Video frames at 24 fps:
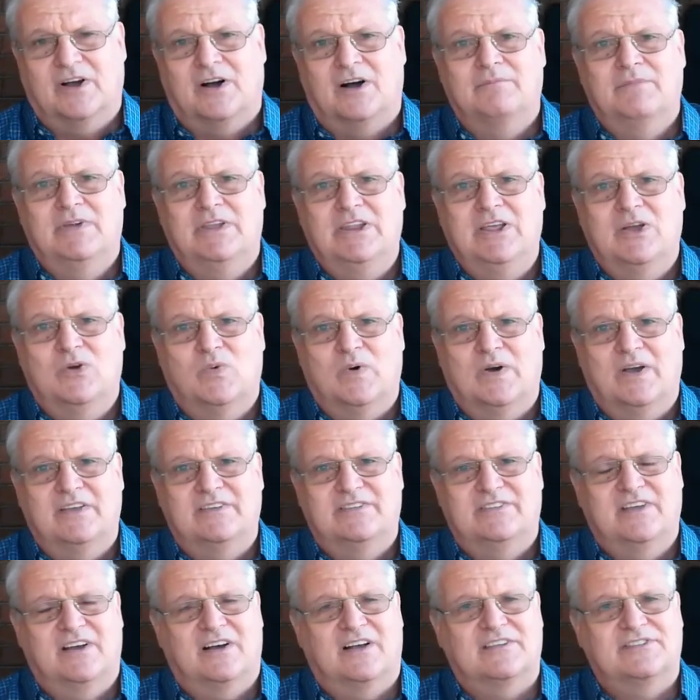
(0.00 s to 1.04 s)
are many ways.
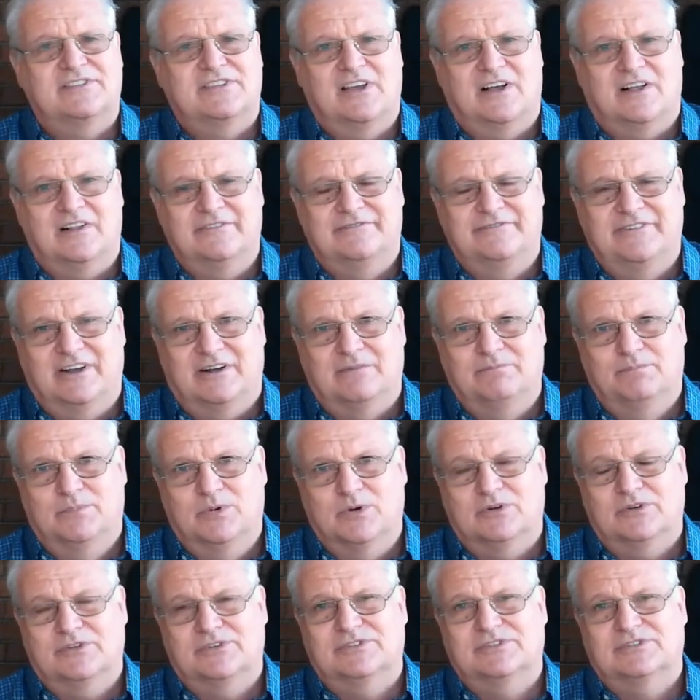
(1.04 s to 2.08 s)
There are self-help
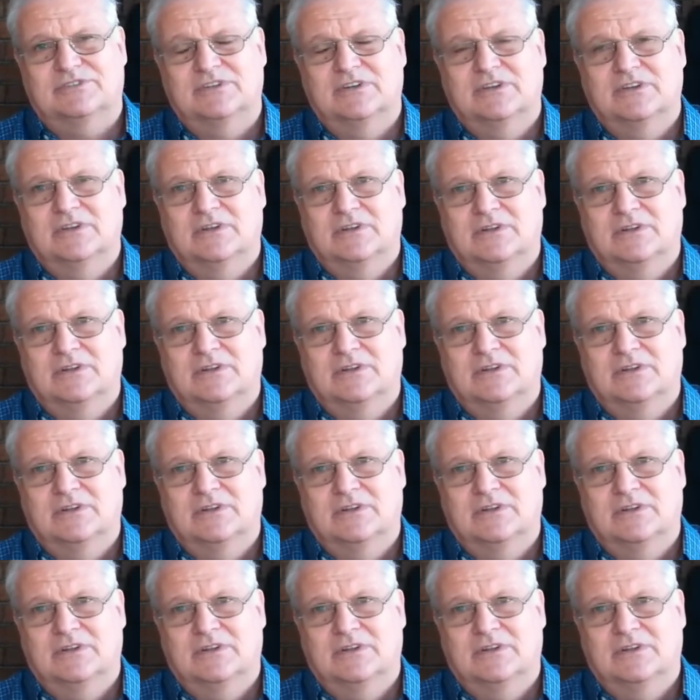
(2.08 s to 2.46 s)
books.